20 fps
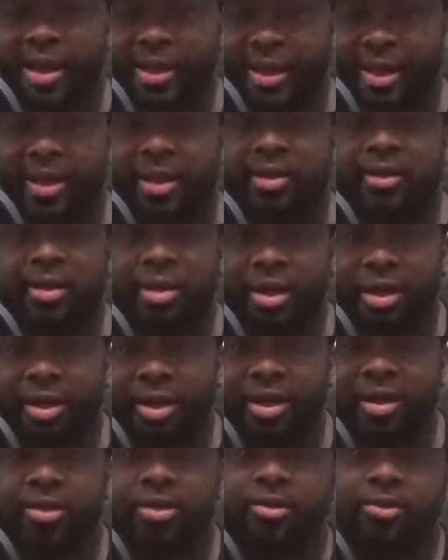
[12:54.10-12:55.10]
I like
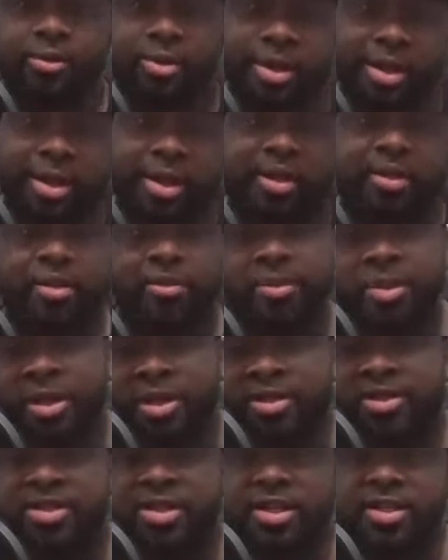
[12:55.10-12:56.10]
them
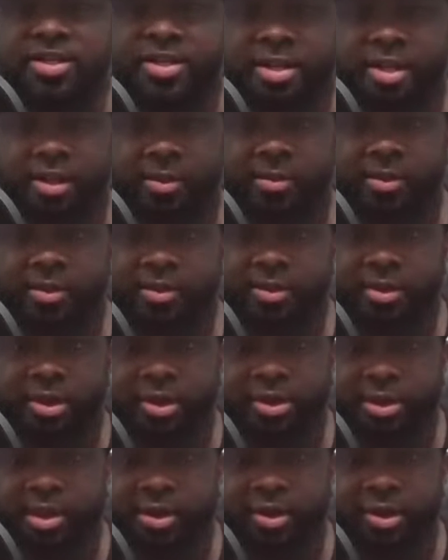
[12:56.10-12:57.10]
getting Chase Claypool
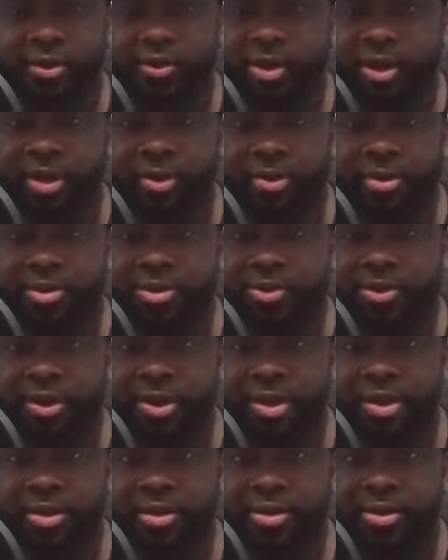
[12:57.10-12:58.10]
because I don't know what he was
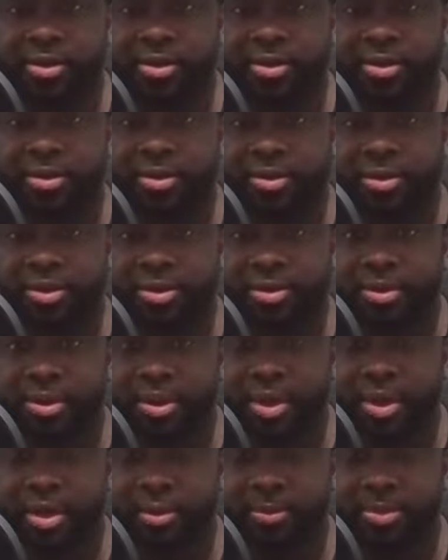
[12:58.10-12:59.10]
doing in
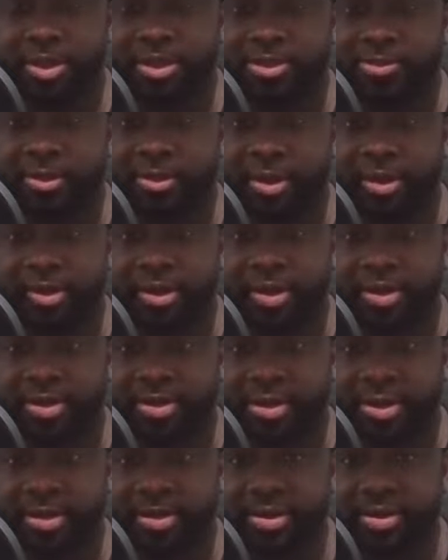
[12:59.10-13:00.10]
Pittsburgh
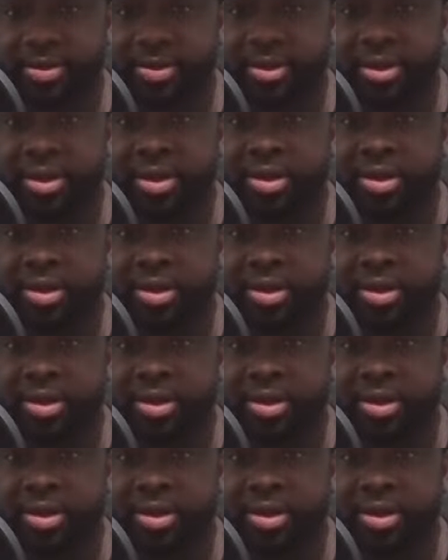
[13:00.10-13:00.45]
this season.